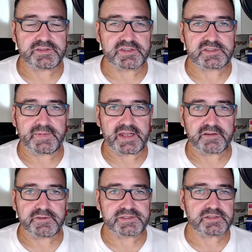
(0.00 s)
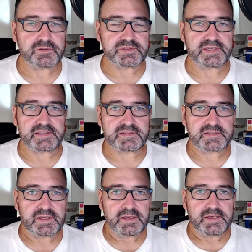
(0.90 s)
just about every single sense,
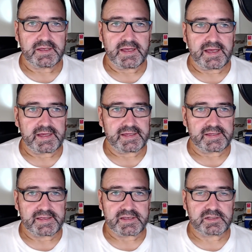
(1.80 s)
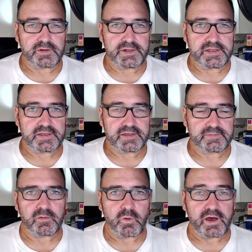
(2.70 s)
including
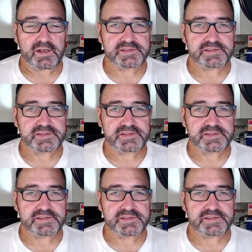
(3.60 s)
the wireless